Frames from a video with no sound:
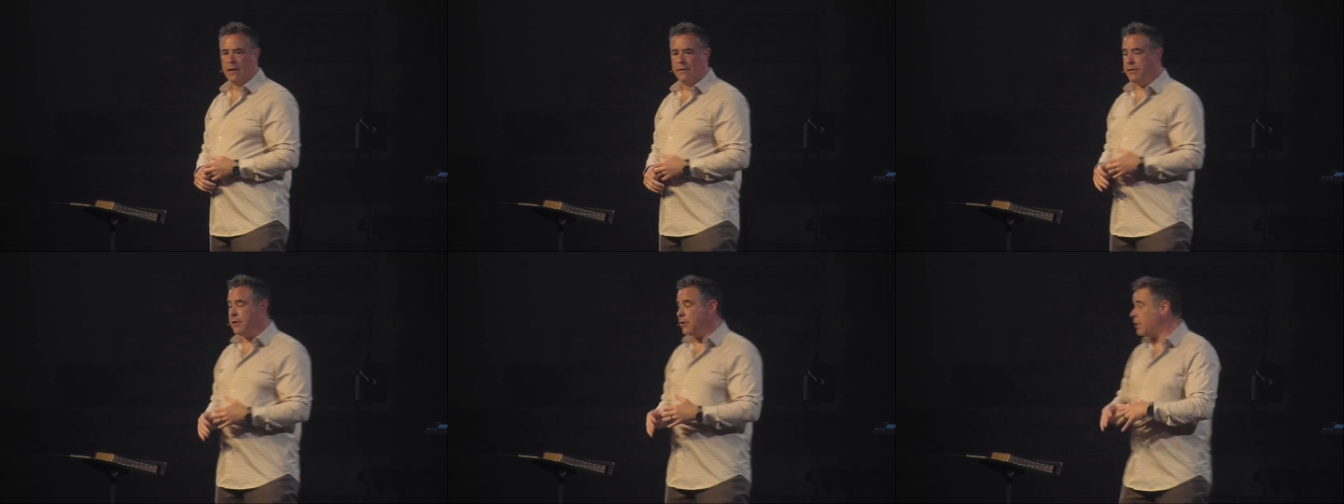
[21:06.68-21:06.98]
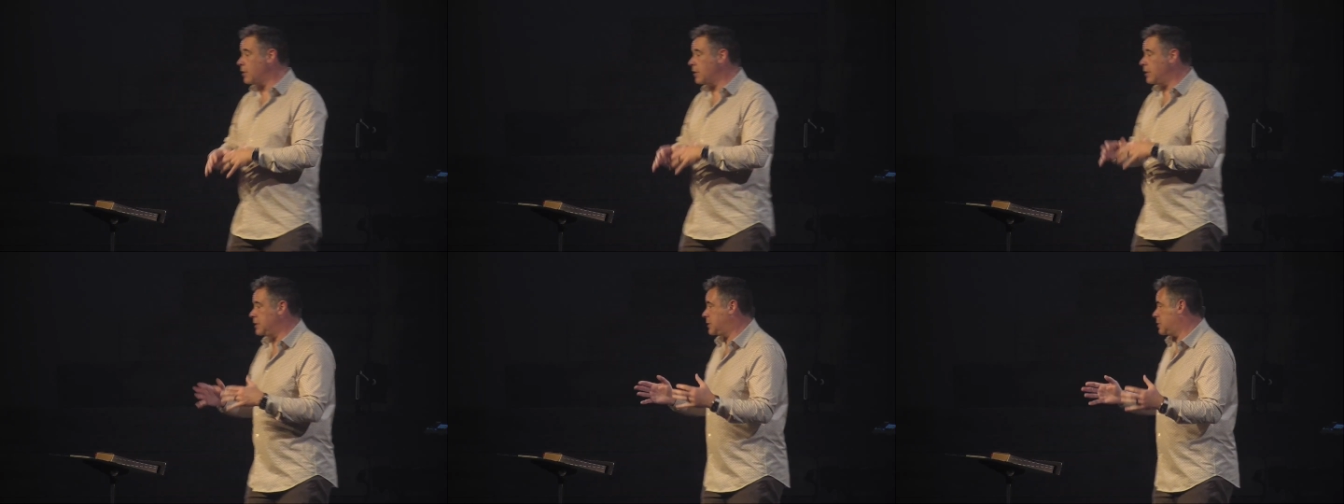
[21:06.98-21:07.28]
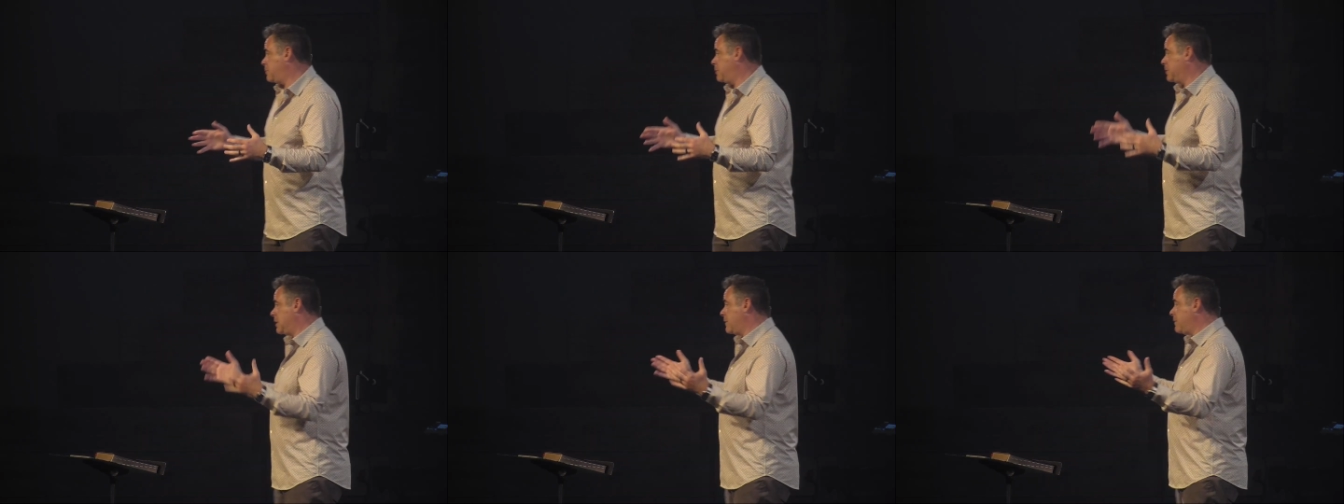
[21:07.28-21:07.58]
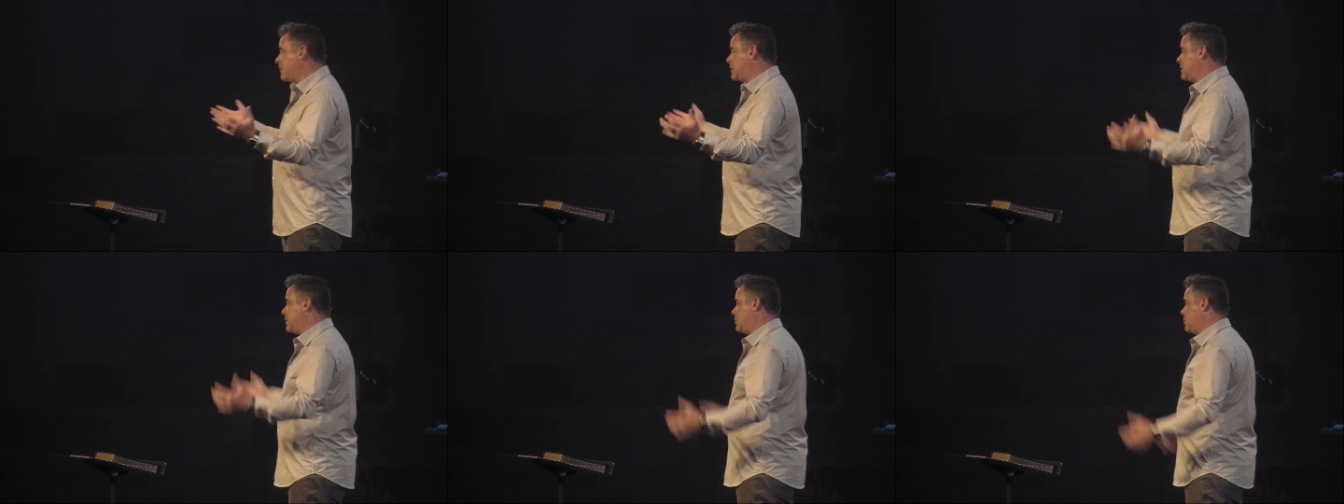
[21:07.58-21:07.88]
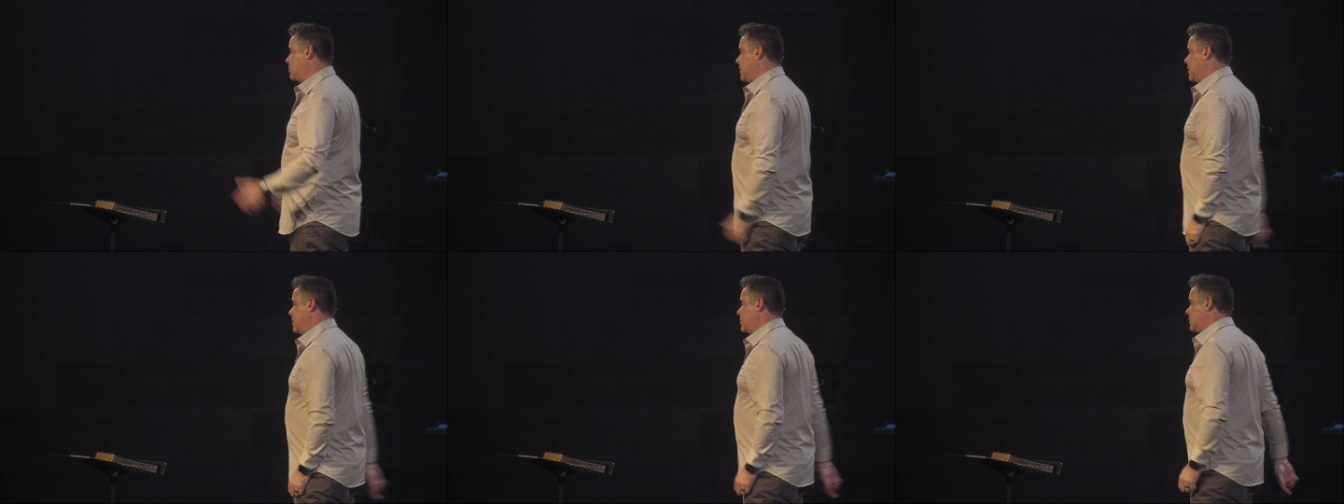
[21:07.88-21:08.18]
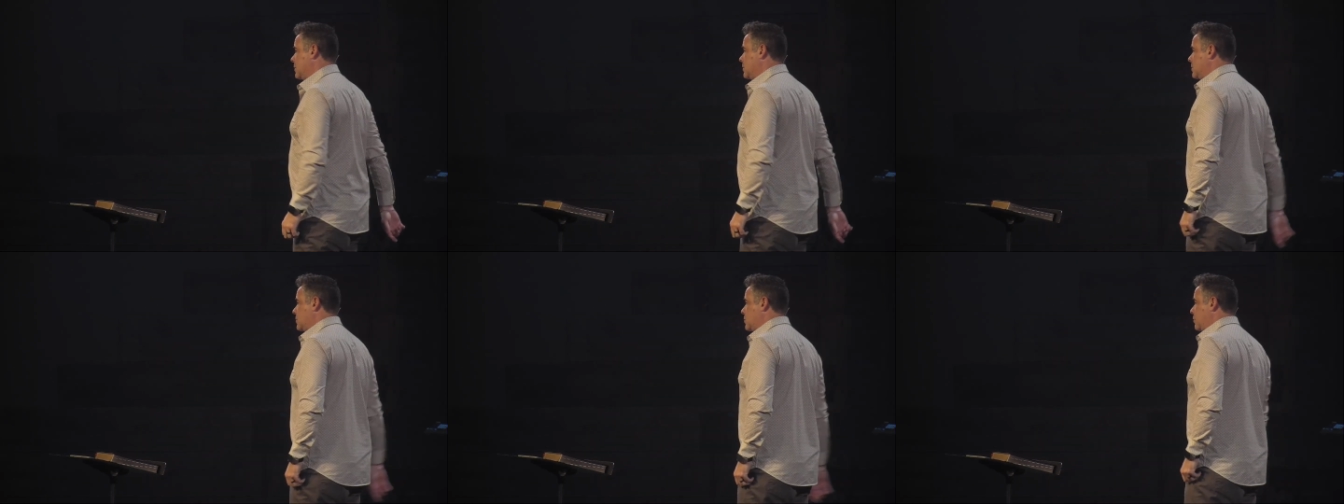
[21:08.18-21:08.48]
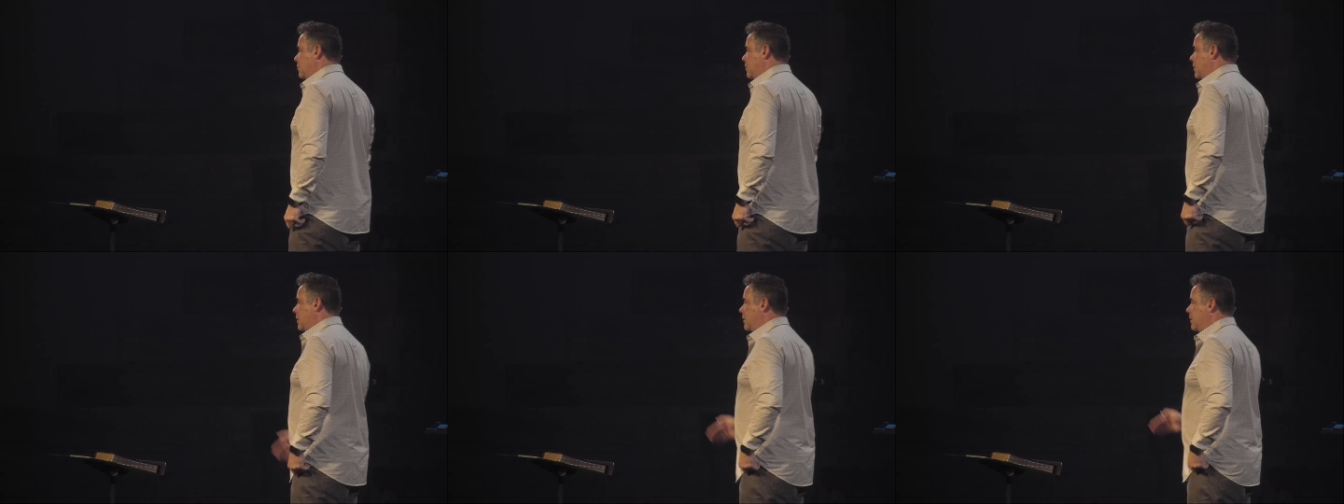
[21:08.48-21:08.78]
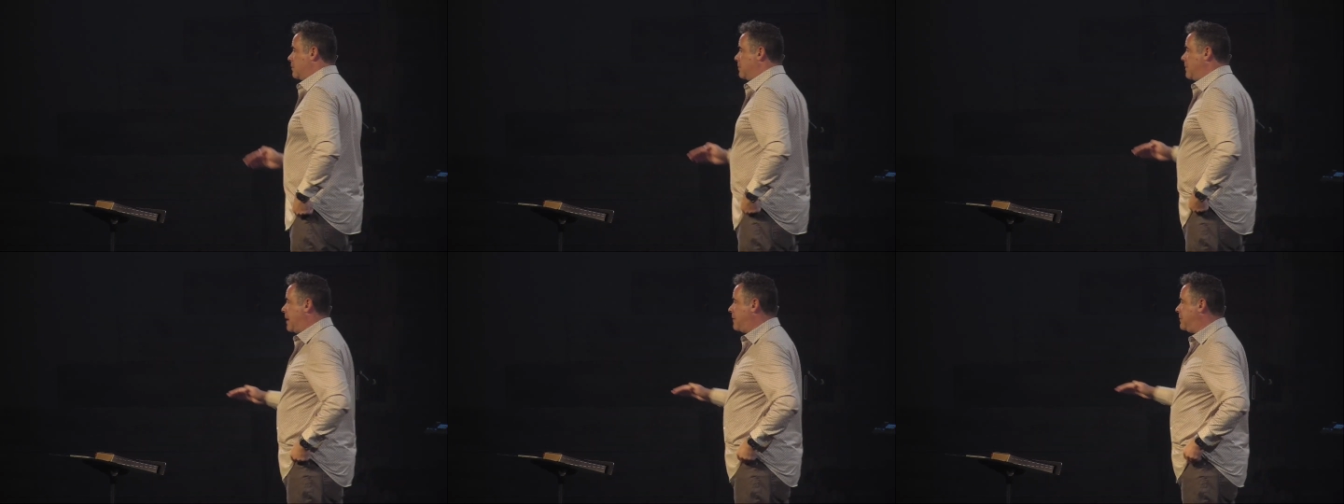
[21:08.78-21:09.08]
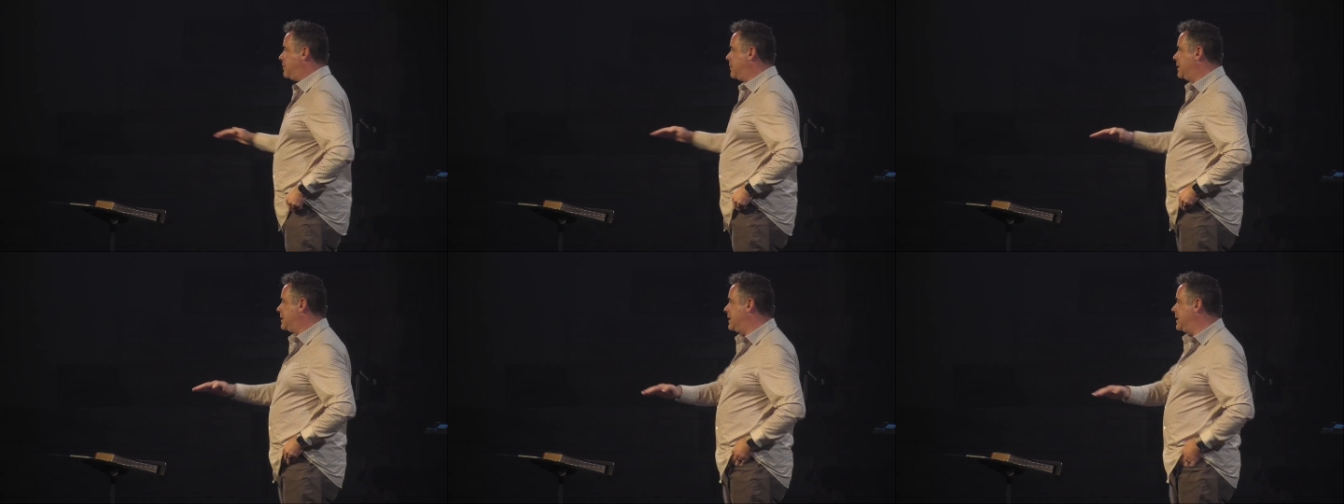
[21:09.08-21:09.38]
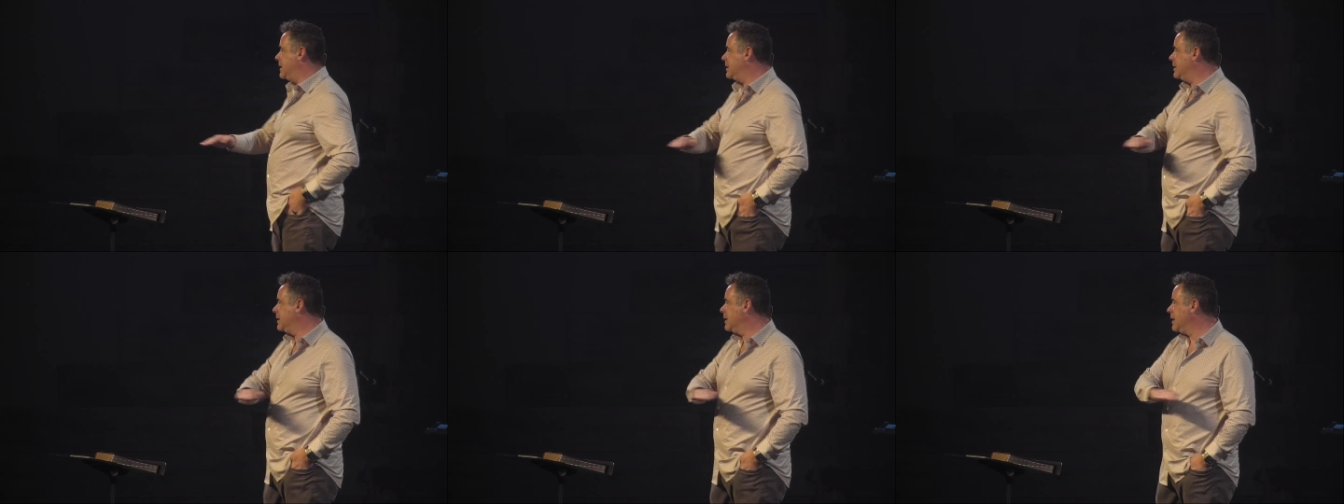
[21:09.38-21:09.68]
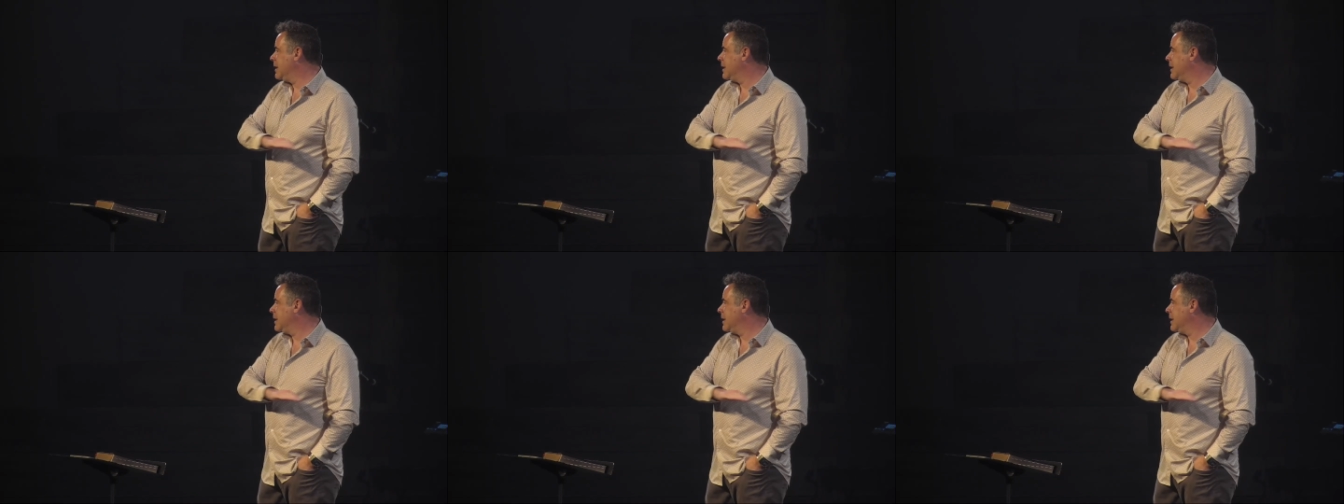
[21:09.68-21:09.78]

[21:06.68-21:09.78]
There are specific situations where Matthew 18